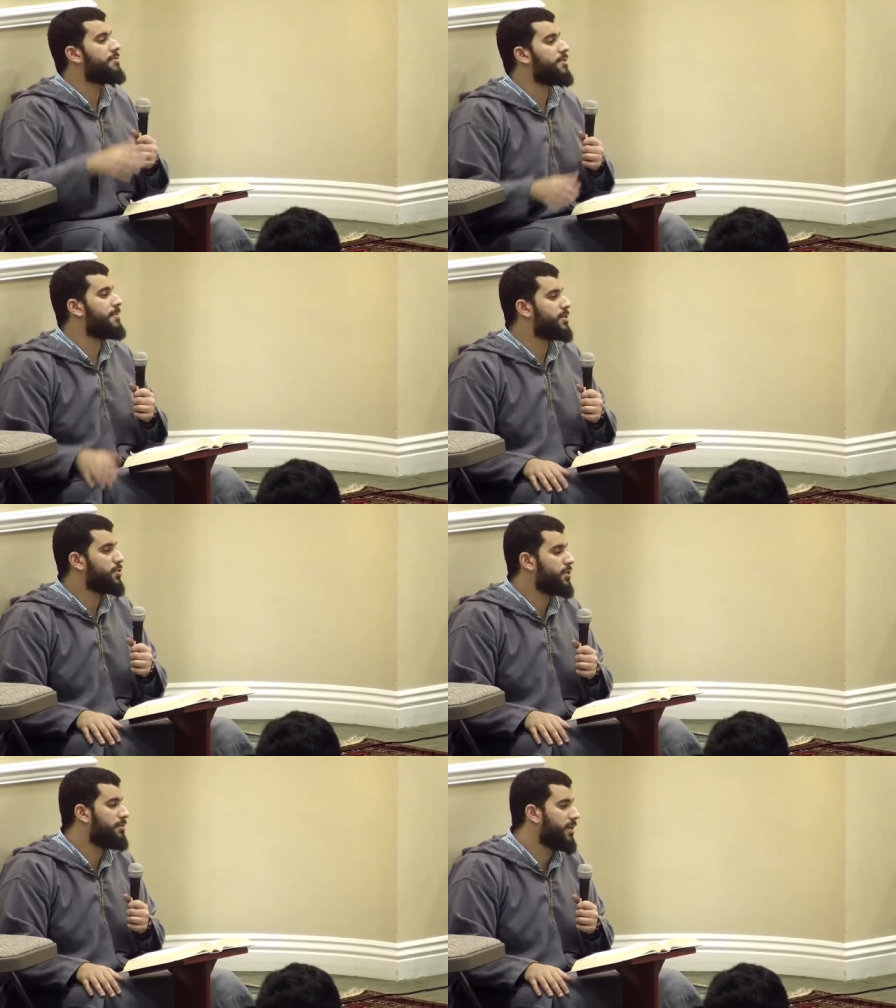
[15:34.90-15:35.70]
of the
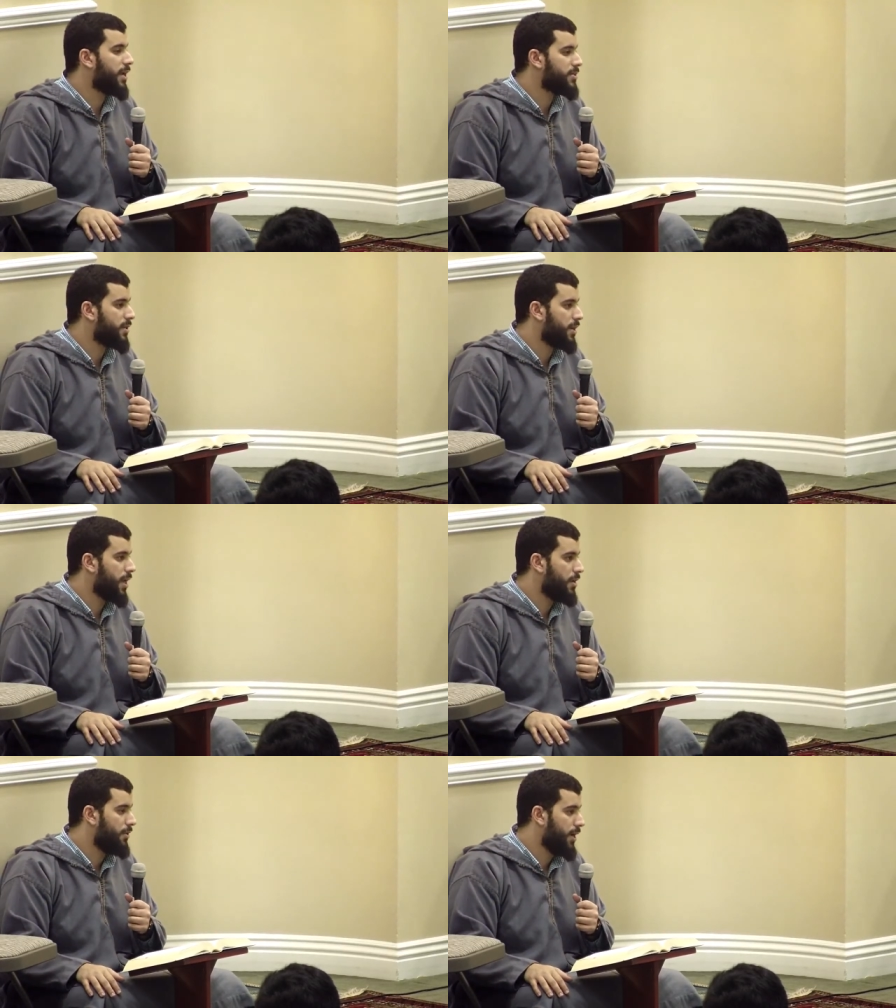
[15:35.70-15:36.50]
Messenger of Allah
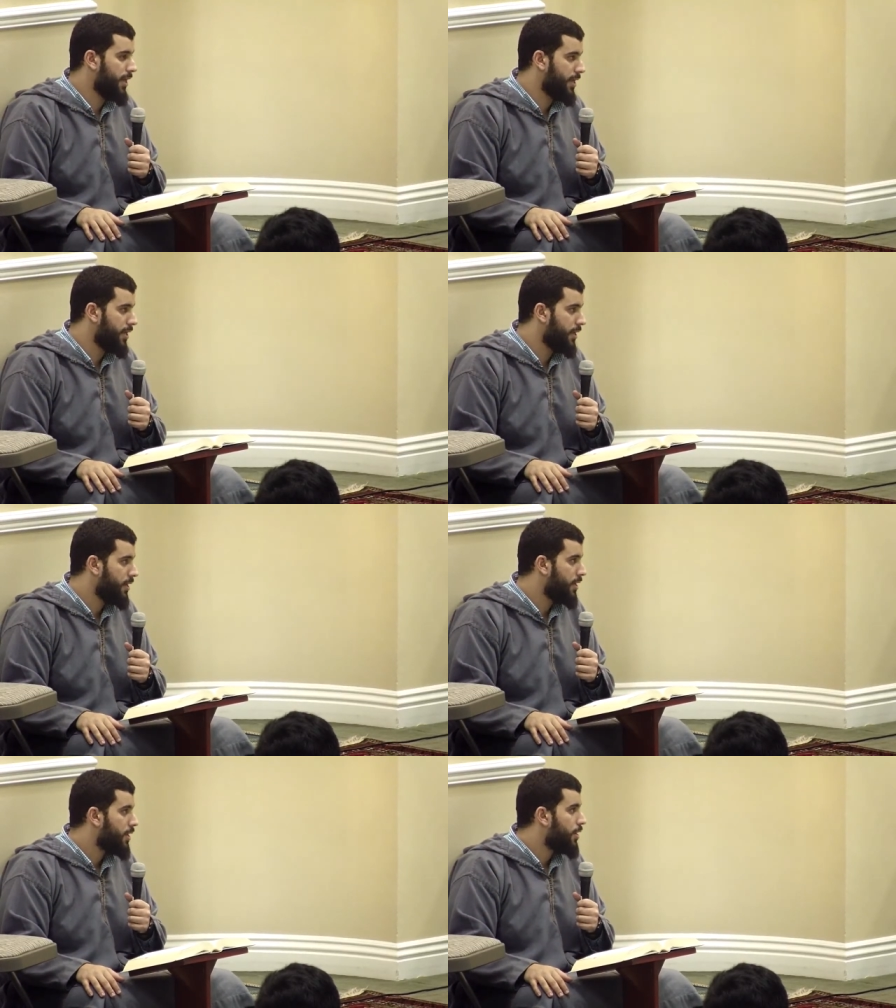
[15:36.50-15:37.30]
sallallahu alayhi
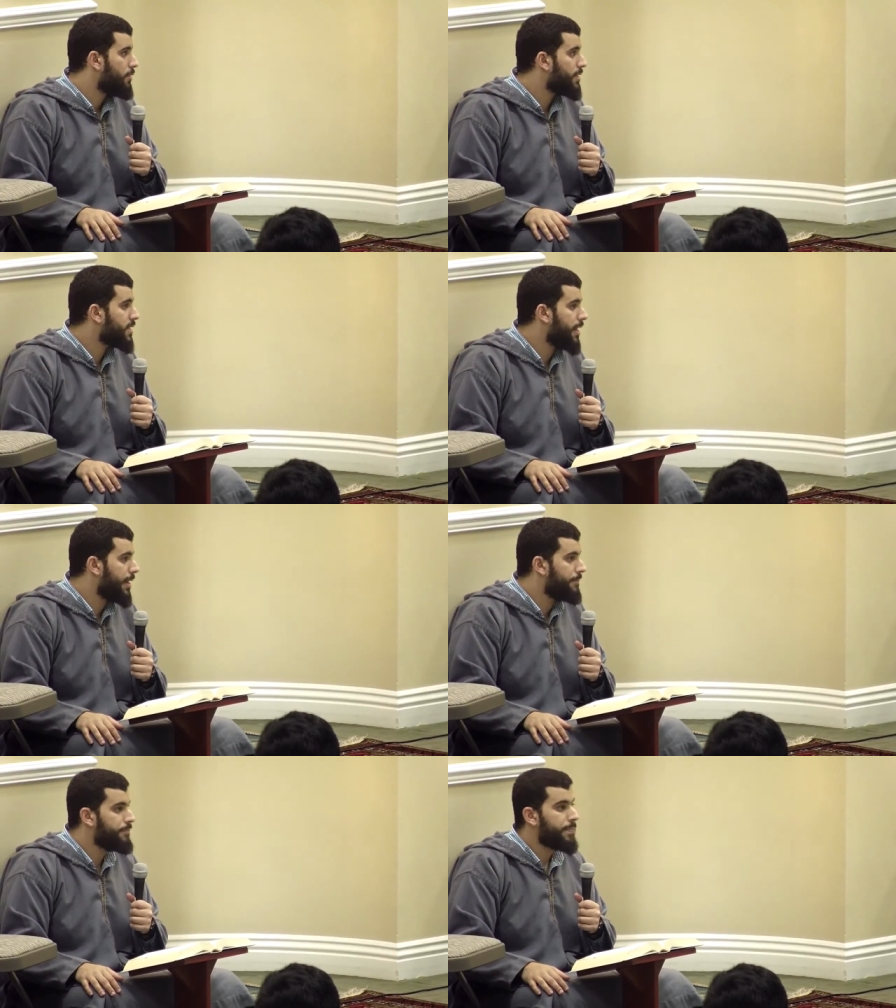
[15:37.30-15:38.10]

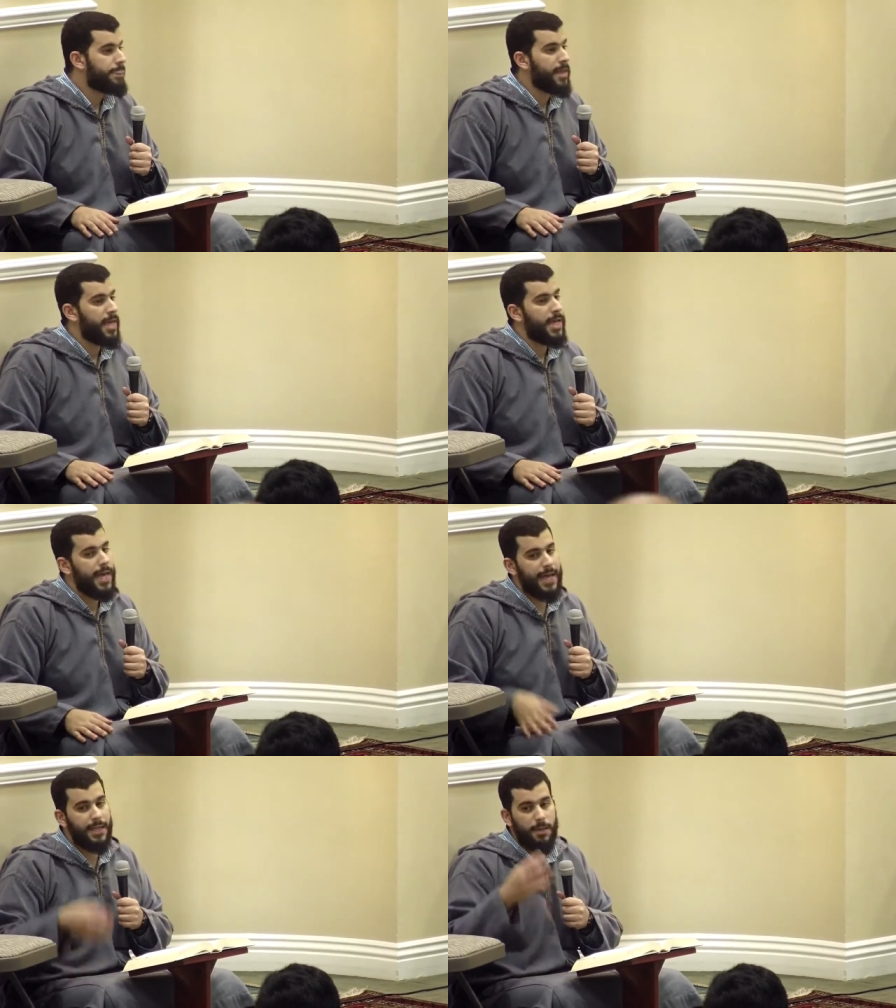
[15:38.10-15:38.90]
wasallam.
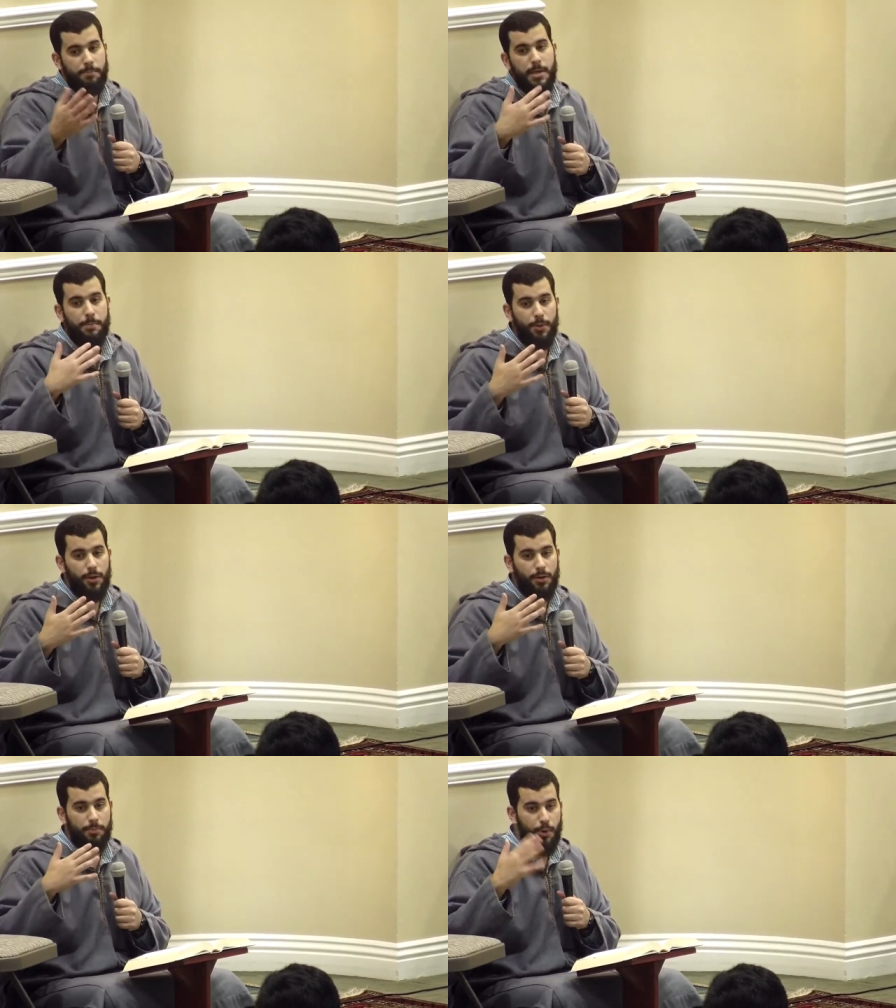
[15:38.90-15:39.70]
And the
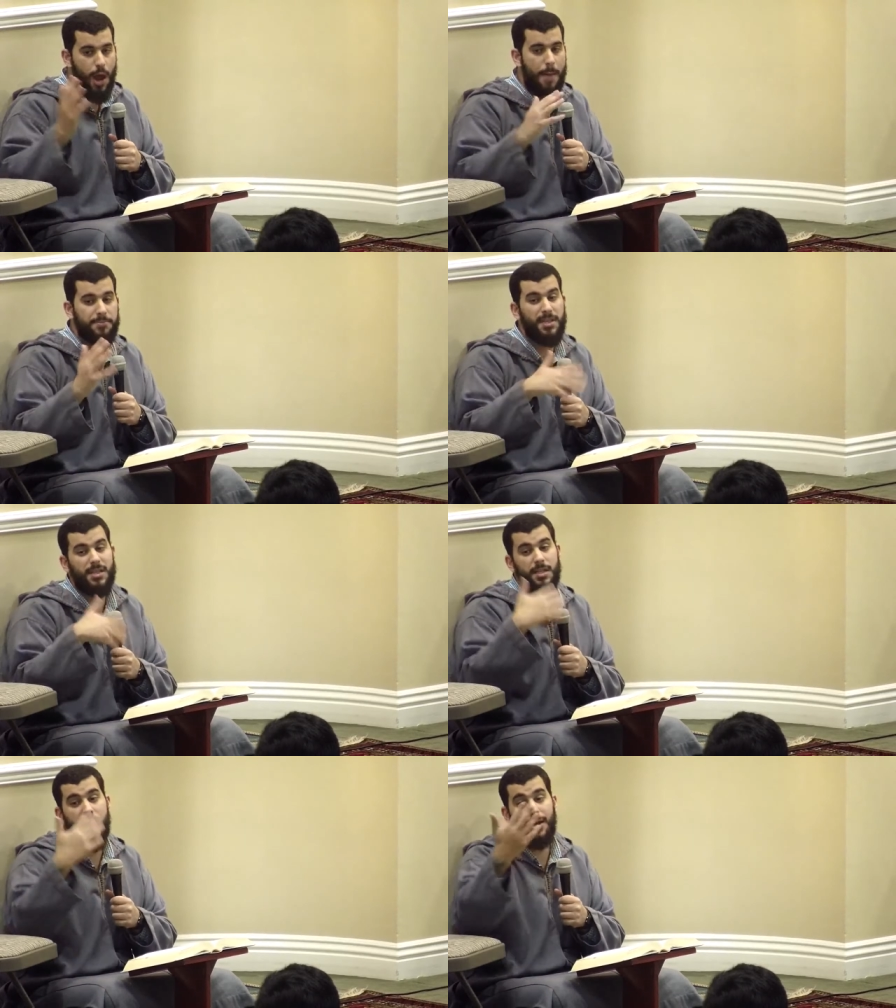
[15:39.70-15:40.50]
people, perhaps
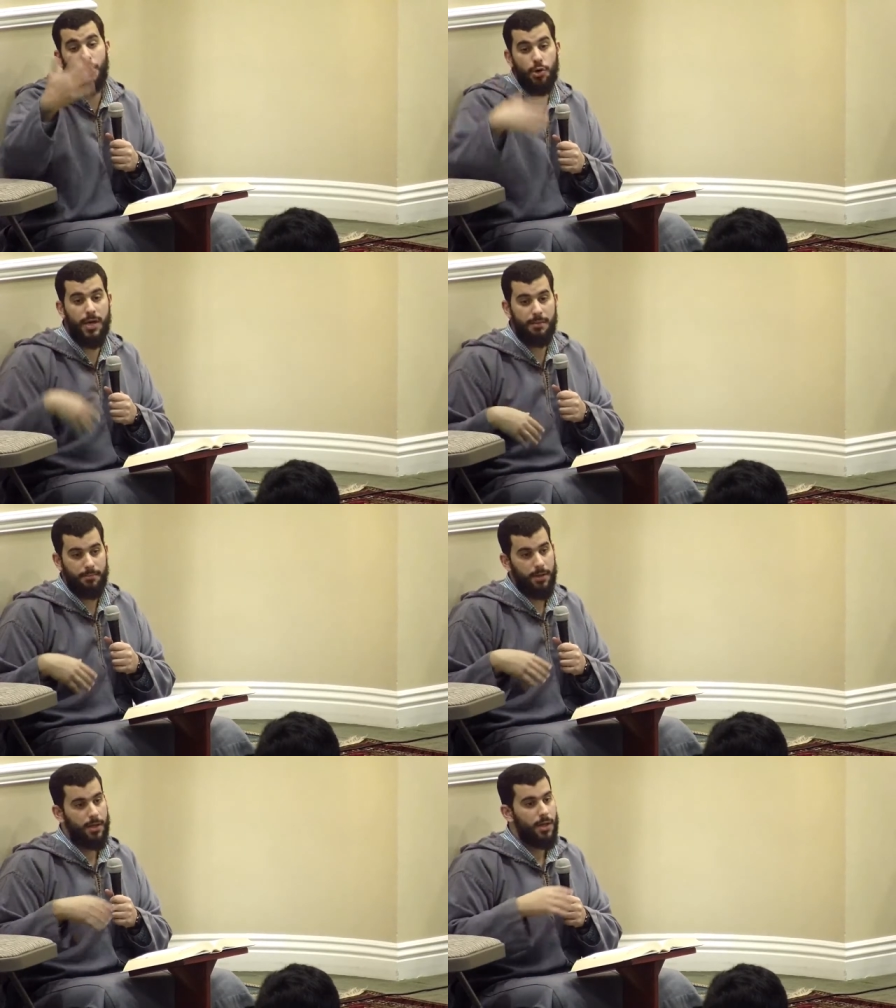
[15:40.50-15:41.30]
they did not know
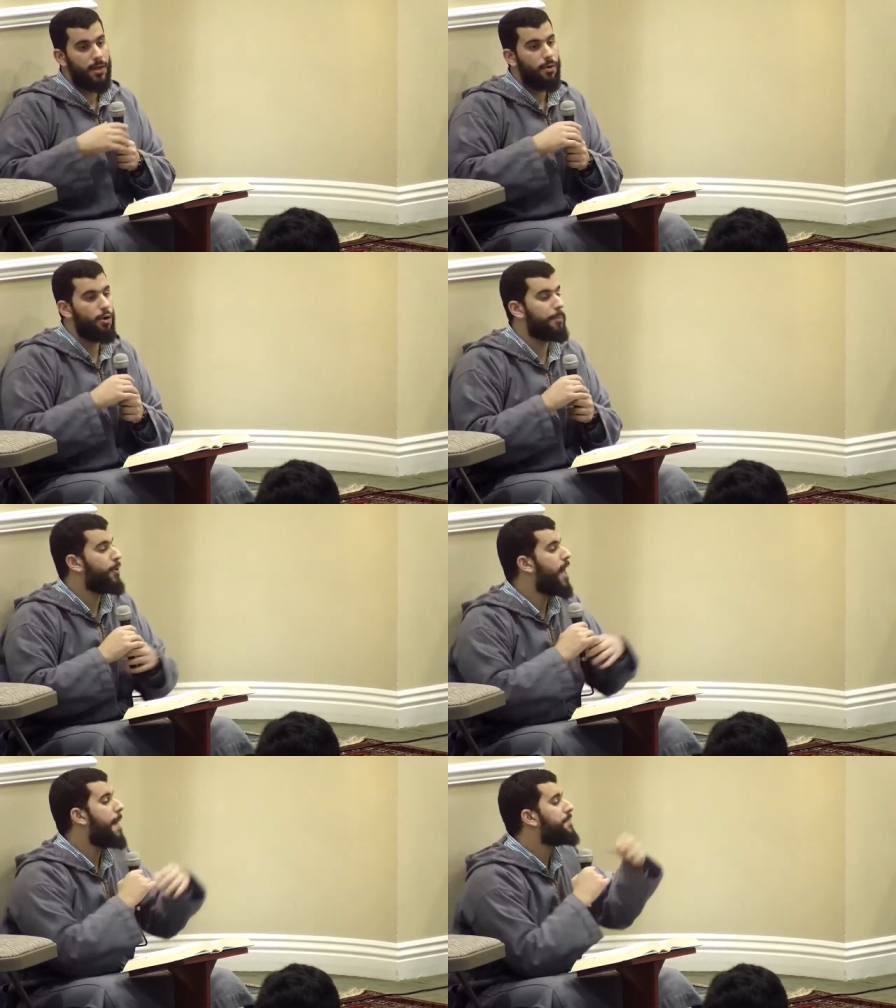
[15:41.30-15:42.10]
him, or
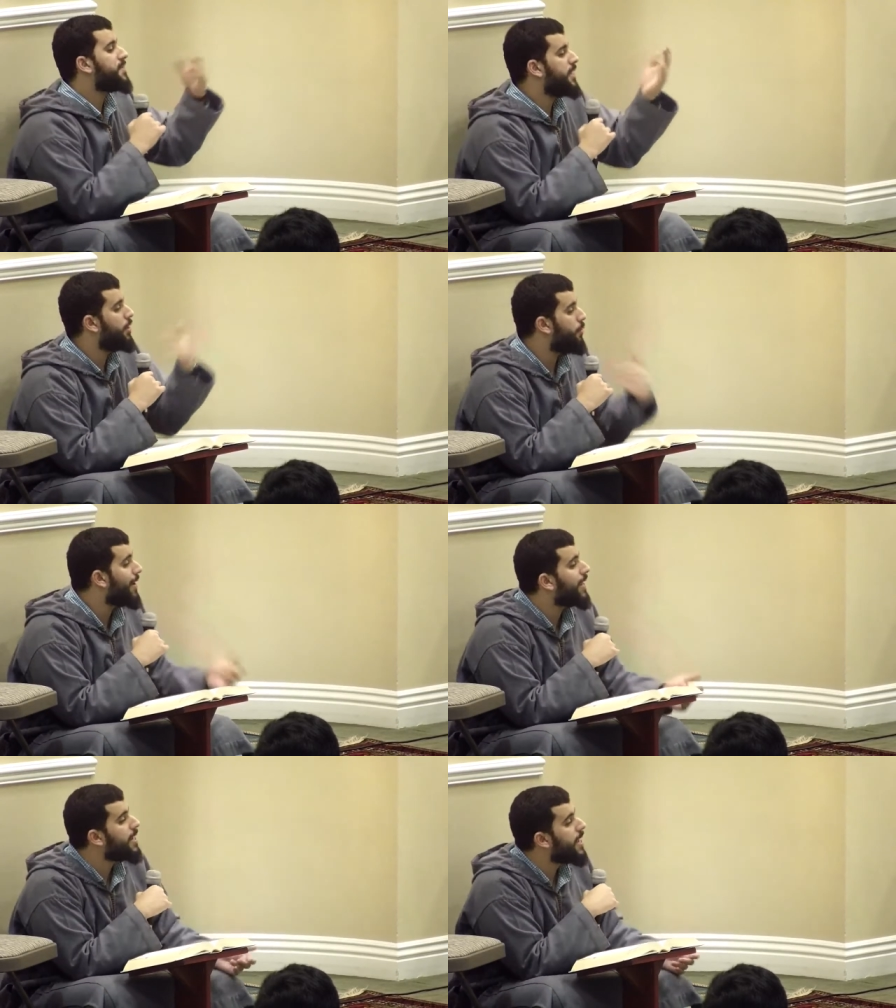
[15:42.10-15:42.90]
perhaps they didn't
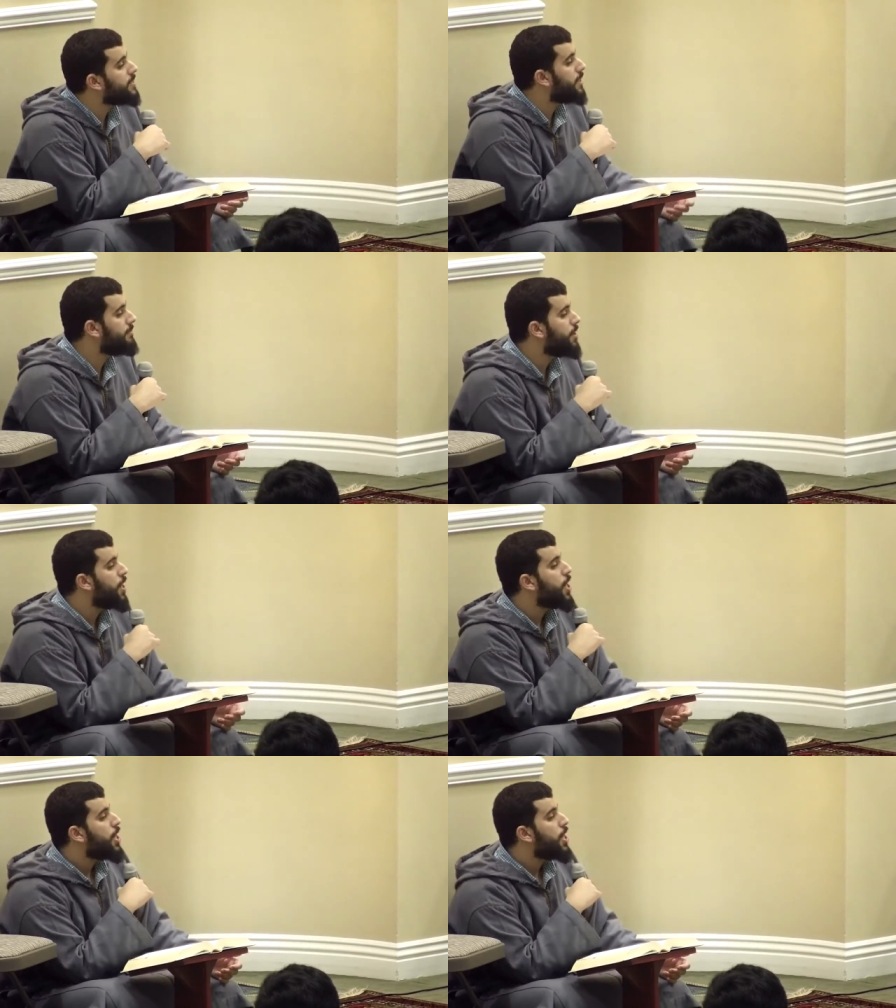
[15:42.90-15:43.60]
recognize him.